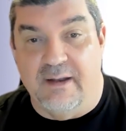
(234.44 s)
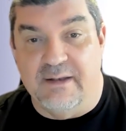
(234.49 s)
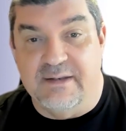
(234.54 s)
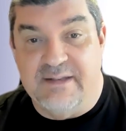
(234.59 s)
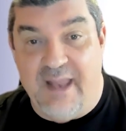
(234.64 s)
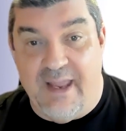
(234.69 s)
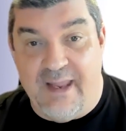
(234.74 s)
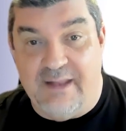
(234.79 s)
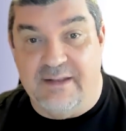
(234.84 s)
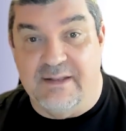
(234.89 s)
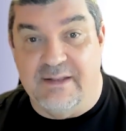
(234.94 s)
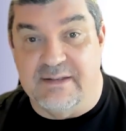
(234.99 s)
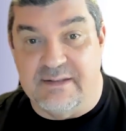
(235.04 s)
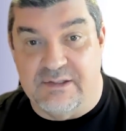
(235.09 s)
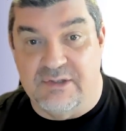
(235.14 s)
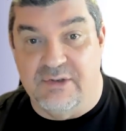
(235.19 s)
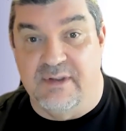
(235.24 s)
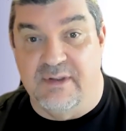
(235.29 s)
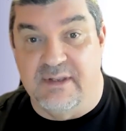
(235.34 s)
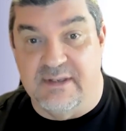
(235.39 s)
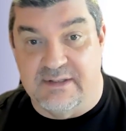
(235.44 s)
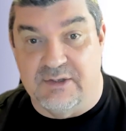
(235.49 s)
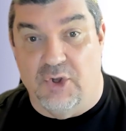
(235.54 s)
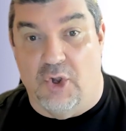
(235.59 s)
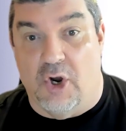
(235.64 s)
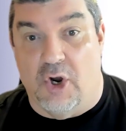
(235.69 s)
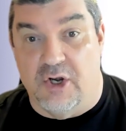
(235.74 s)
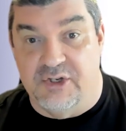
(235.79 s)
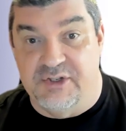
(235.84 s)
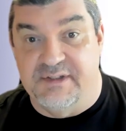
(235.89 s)
take this to this
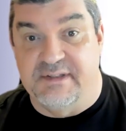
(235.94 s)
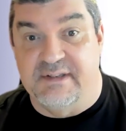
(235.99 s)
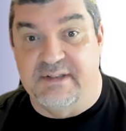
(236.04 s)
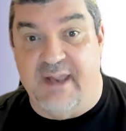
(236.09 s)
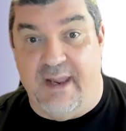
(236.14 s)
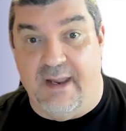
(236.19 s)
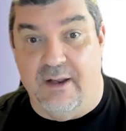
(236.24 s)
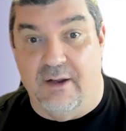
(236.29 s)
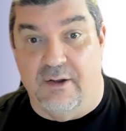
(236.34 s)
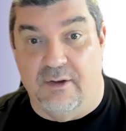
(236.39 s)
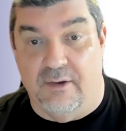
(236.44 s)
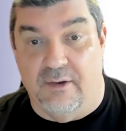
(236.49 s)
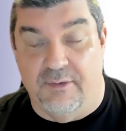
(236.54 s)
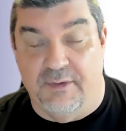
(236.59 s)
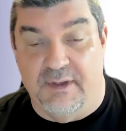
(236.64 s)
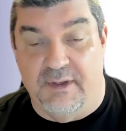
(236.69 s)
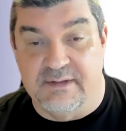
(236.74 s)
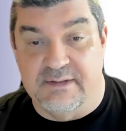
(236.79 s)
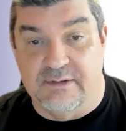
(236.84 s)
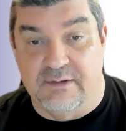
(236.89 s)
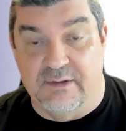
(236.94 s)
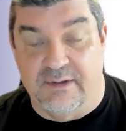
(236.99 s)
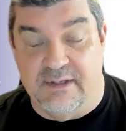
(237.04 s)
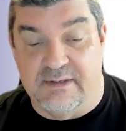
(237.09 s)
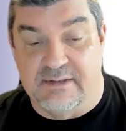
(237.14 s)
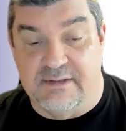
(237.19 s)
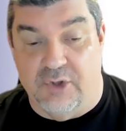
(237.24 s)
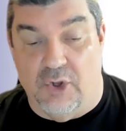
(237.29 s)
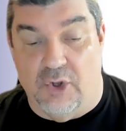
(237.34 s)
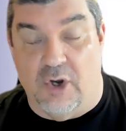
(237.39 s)
large scale,
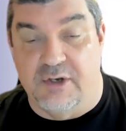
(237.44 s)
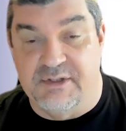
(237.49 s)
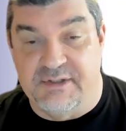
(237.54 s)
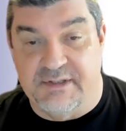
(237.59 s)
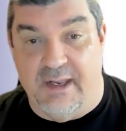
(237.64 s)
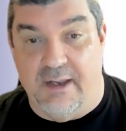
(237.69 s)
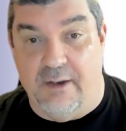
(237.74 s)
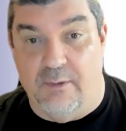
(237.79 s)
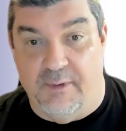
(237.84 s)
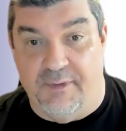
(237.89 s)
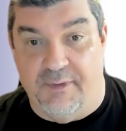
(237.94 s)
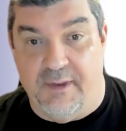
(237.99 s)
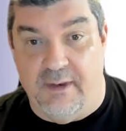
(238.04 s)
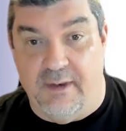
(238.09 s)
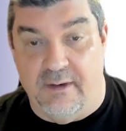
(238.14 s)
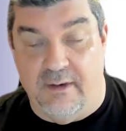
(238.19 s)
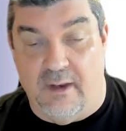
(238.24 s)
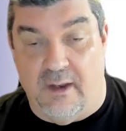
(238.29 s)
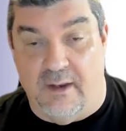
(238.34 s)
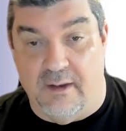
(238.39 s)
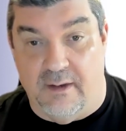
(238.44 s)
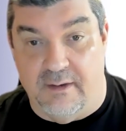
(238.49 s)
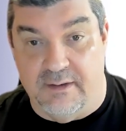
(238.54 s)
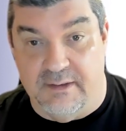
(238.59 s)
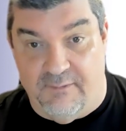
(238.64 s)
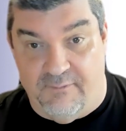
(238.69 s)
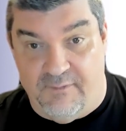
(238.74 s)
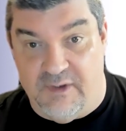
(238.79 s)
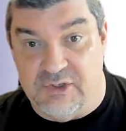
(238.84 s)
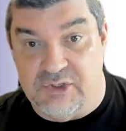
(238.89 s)
this large scale within a
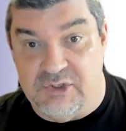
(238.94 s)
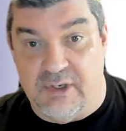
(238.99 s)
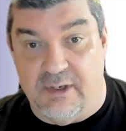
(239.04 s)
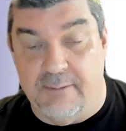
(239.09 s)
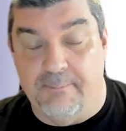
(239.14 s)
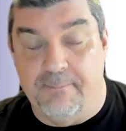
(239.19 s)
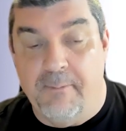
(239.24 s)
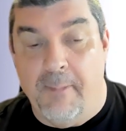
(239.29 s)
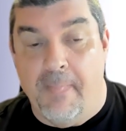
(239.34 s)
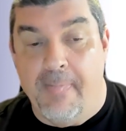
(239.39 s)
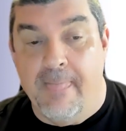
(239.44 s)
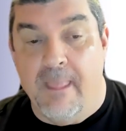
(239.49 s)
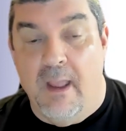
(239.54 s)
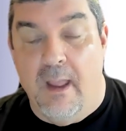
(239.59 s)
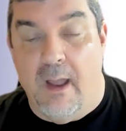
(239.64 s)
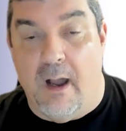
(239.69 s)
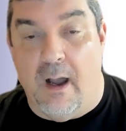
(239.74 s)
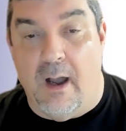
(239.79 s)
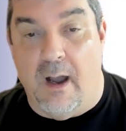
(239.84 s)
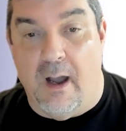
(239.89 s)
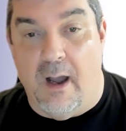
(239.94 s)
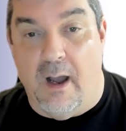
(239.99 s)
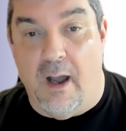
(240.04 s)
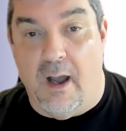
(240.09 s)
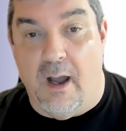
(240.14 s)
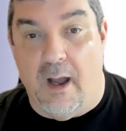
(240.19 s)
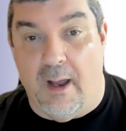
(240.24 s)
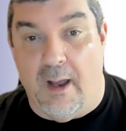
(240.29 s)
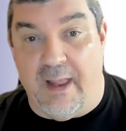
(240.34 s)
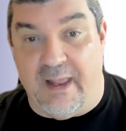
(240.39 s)
division,
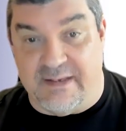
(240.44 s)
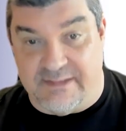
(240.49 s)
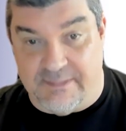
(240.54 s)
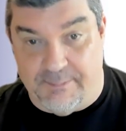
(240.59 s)
as